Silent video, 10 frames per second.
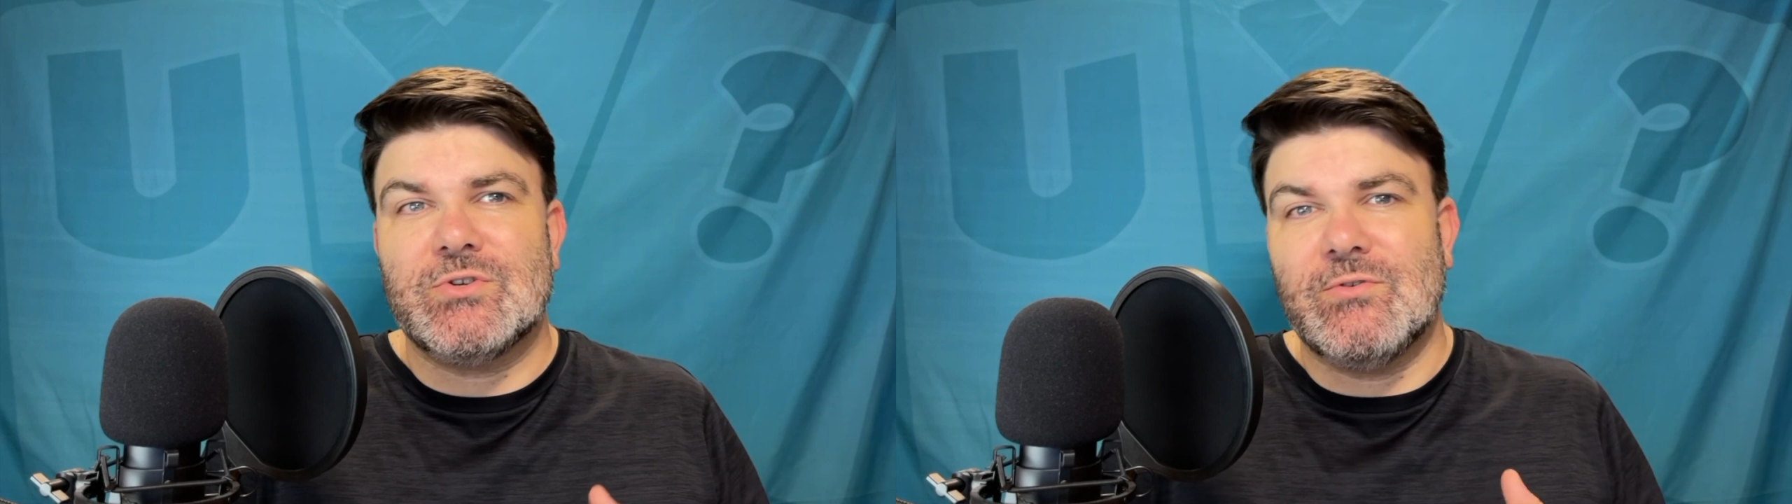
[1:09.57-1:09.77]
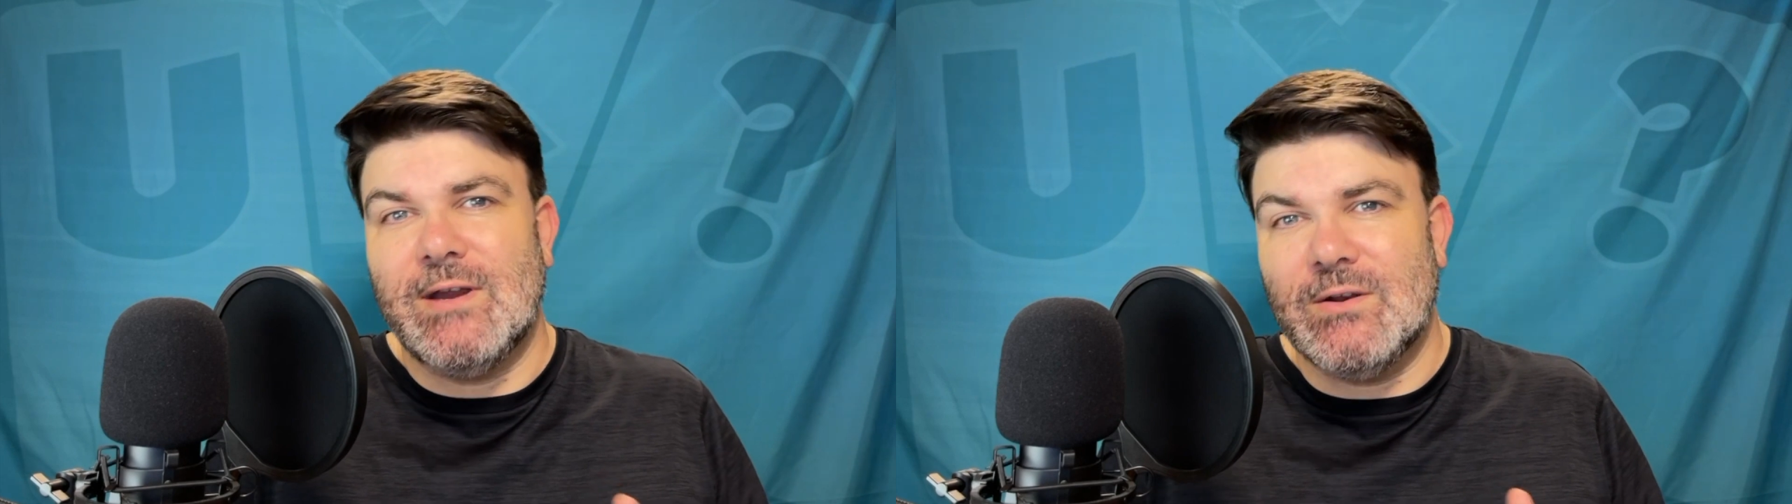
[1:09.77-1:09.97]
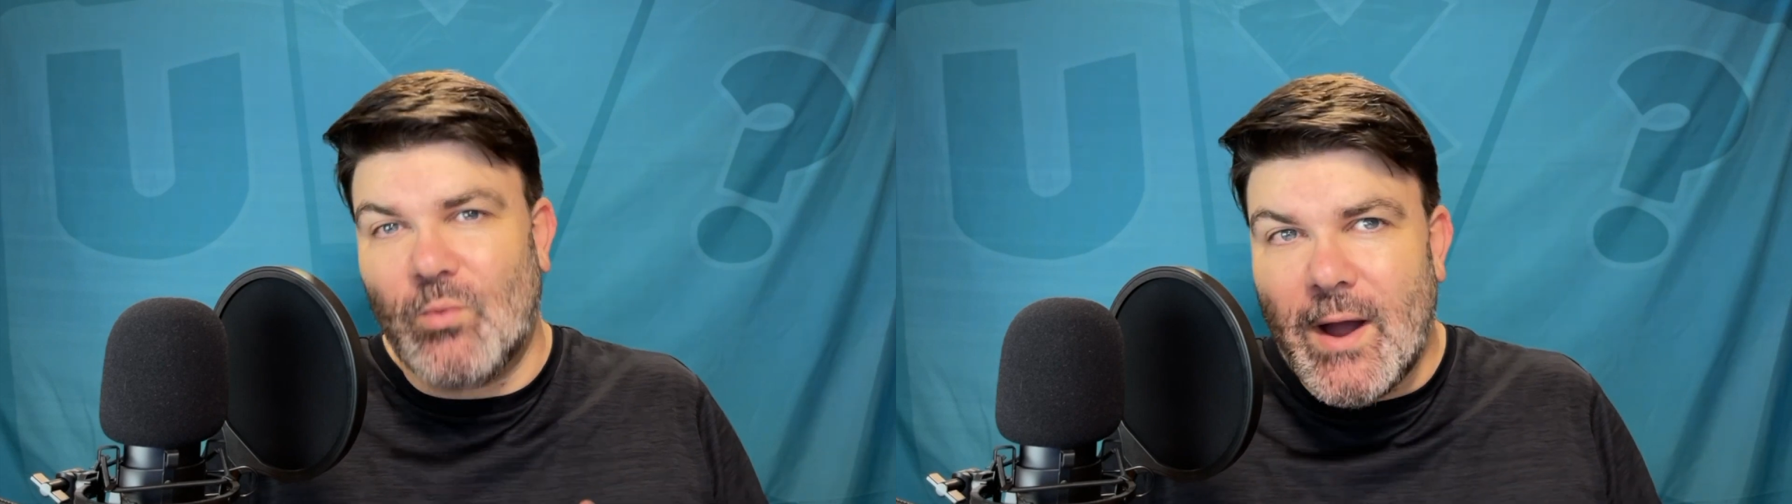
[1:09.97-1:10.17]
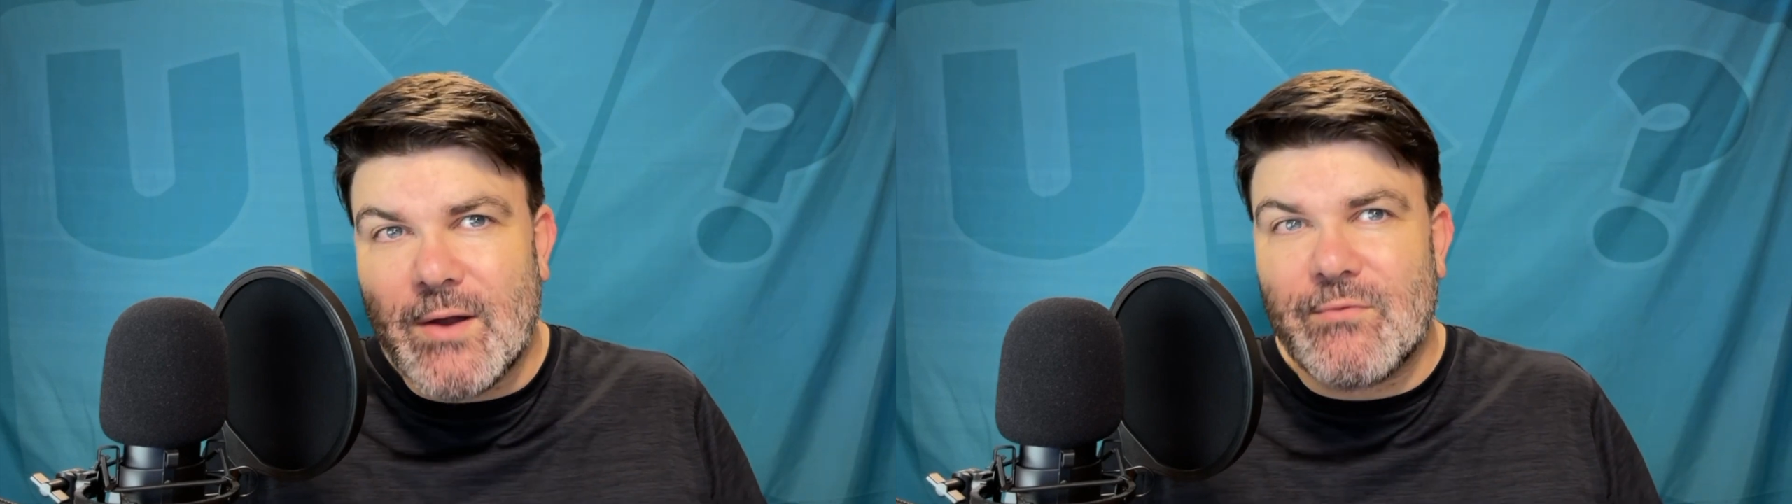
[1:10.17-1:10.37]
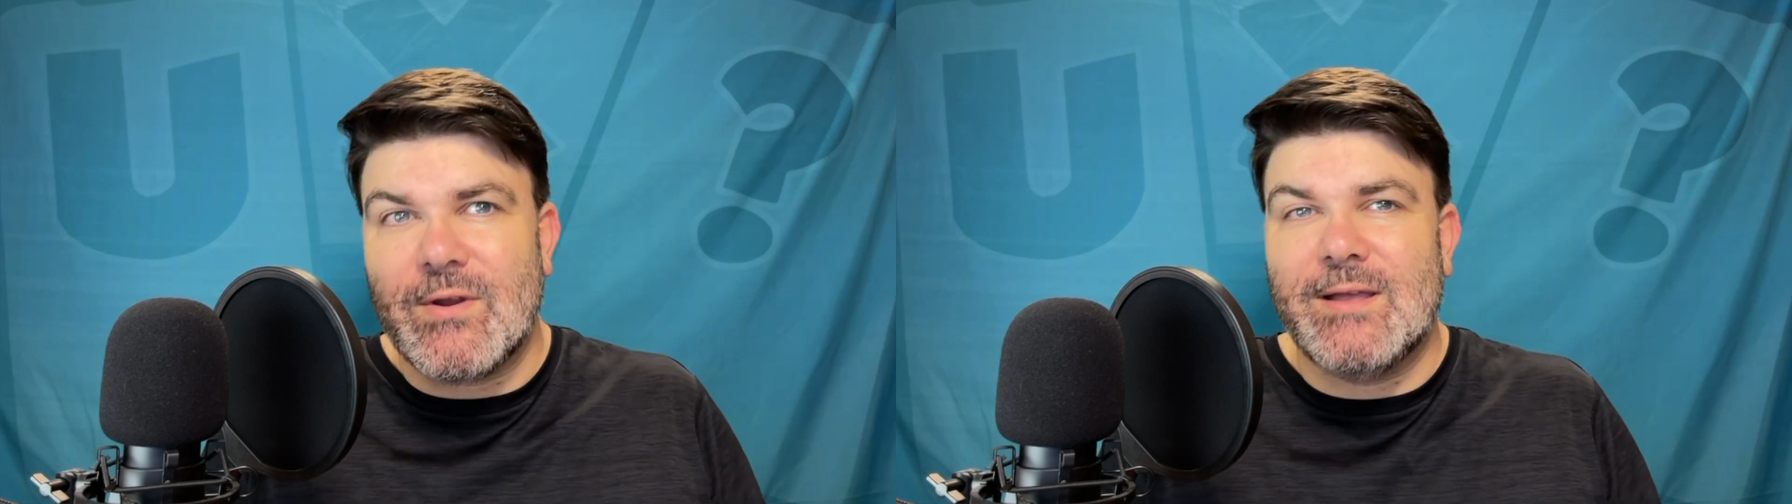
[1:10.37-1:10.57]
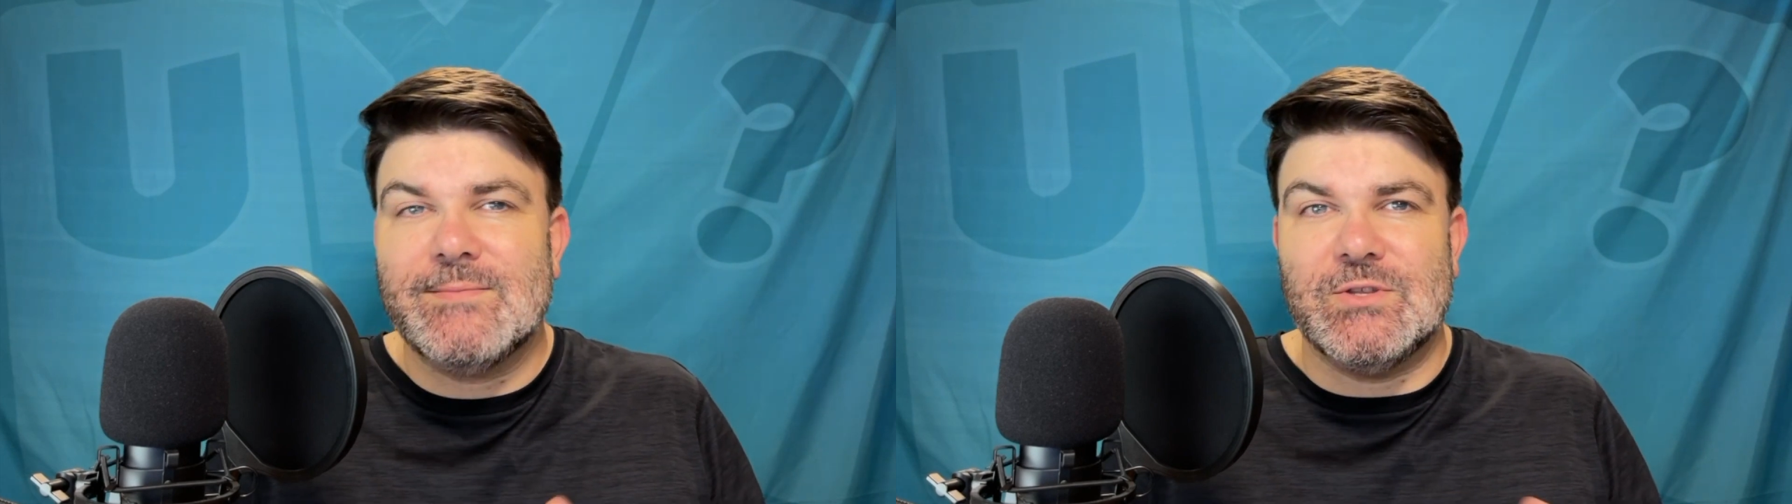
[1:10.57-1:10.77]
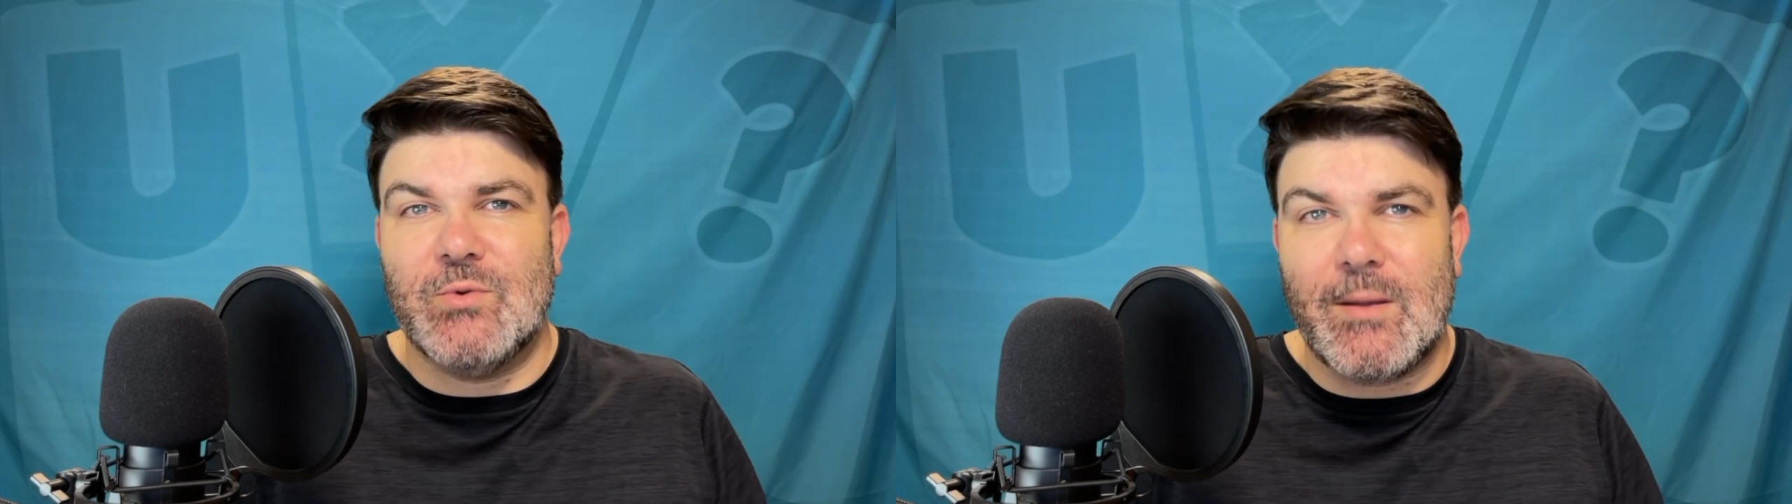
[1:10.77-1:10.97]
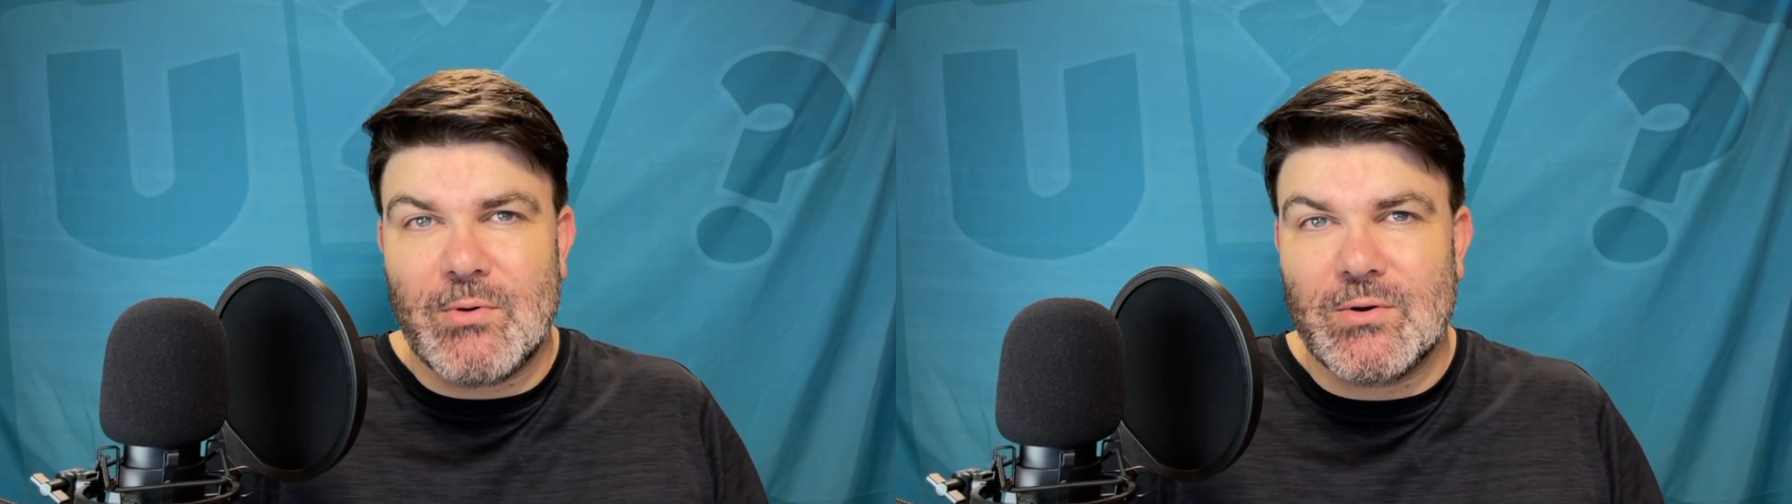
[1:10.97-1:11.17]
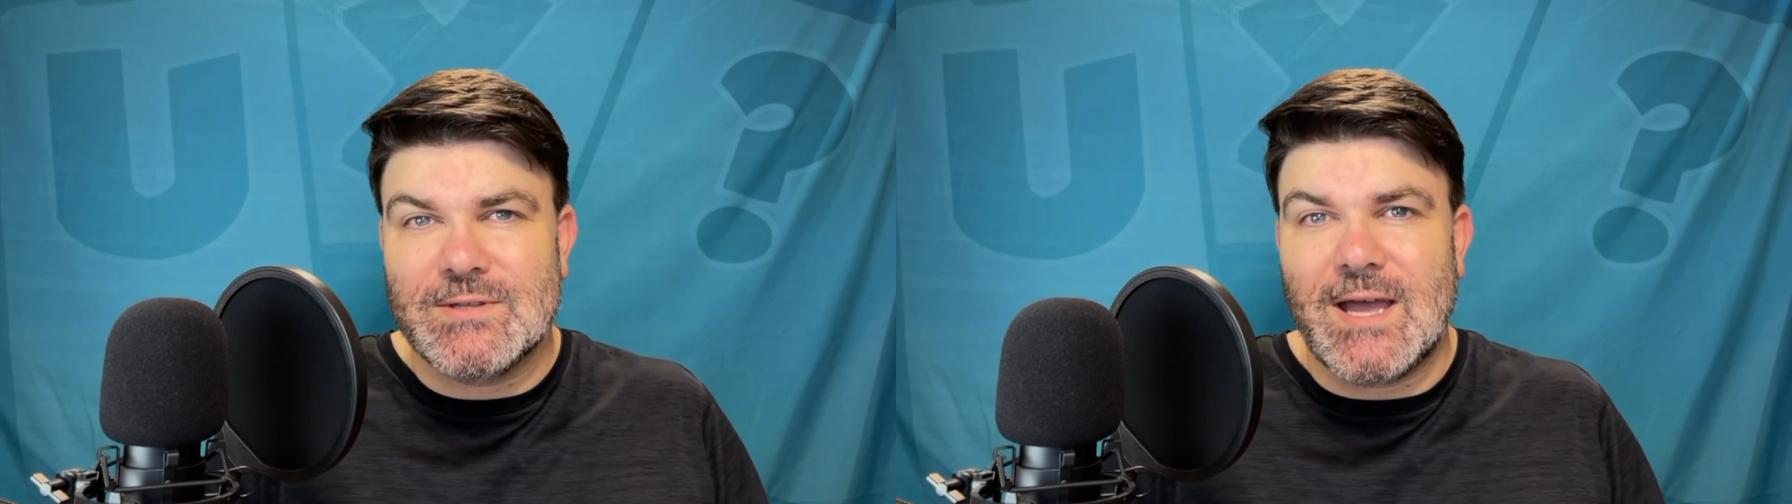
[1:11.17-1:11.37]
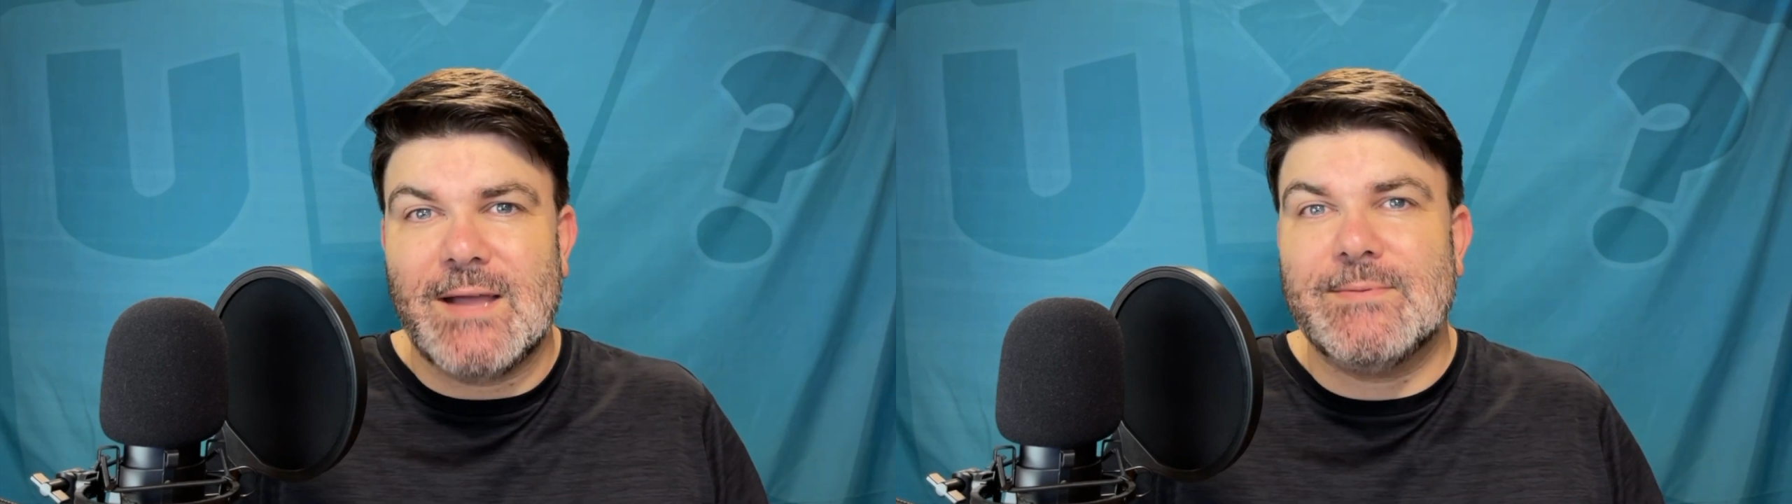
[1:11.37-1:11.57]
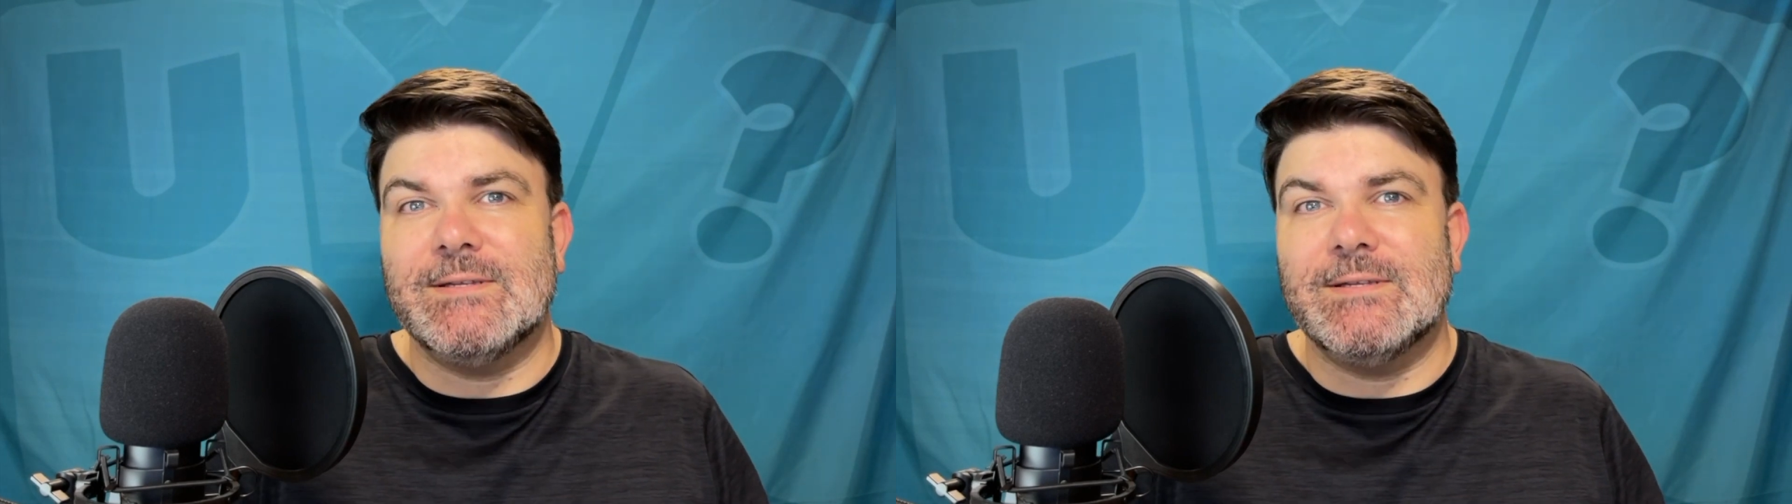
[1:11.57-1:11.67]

created wireframes and UI prototypes,